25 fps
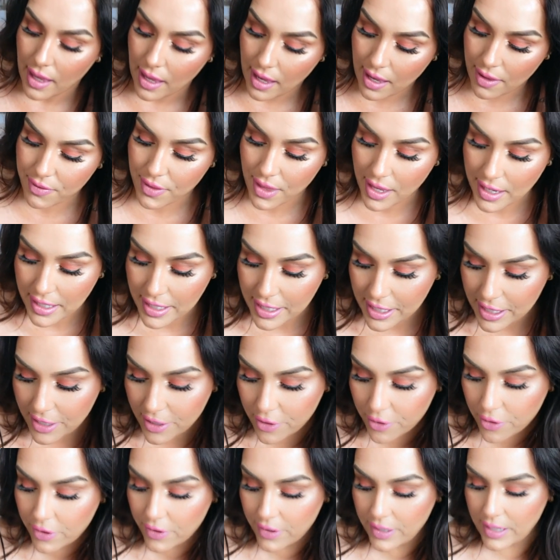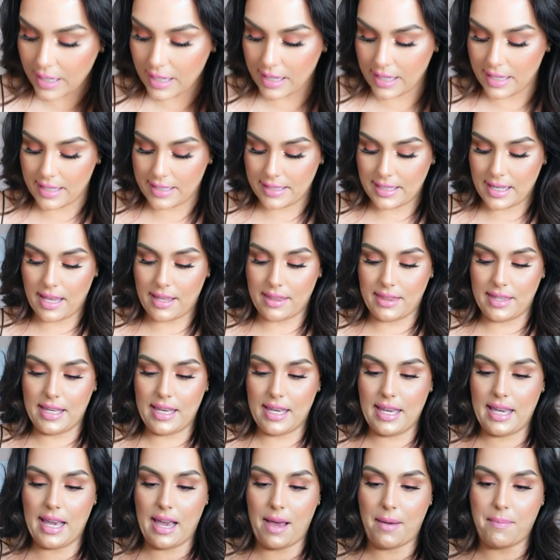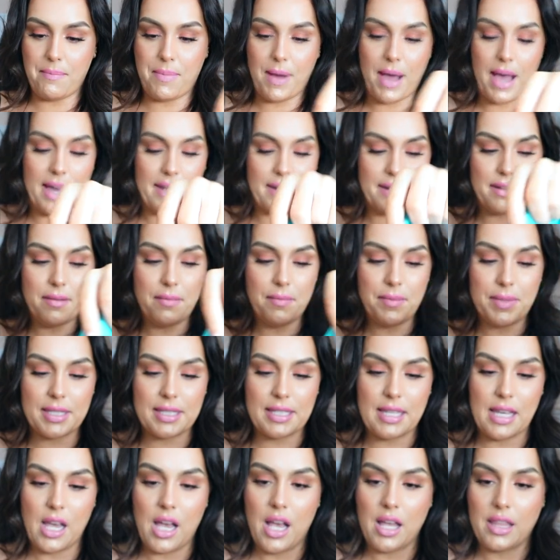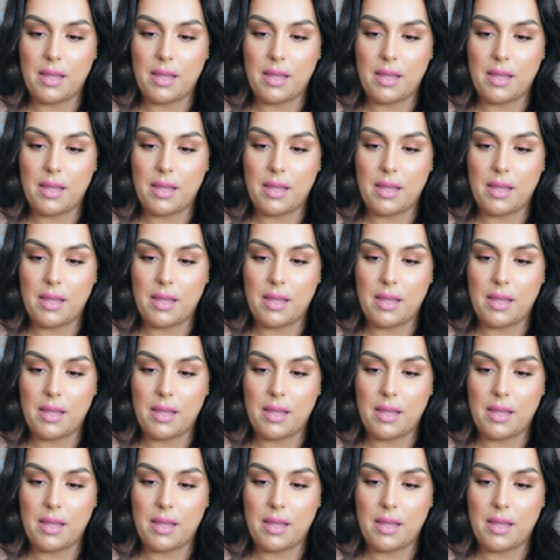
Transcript: and then here is the bottoms